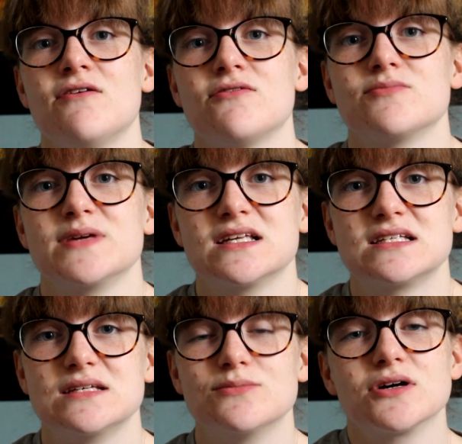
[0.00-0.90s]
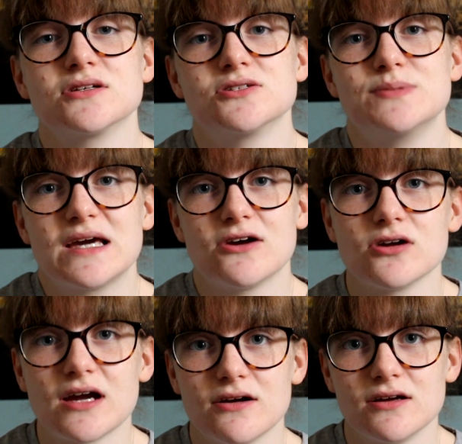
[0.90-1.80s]
for B and C because it'd be error
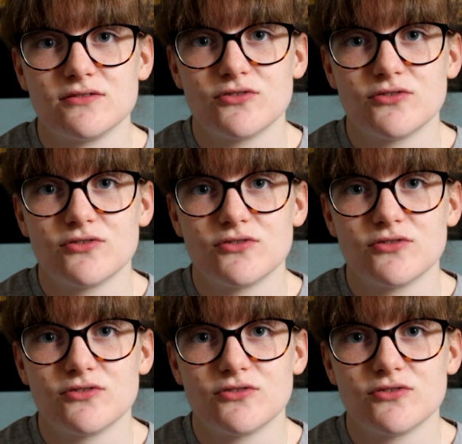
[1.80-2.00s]
carried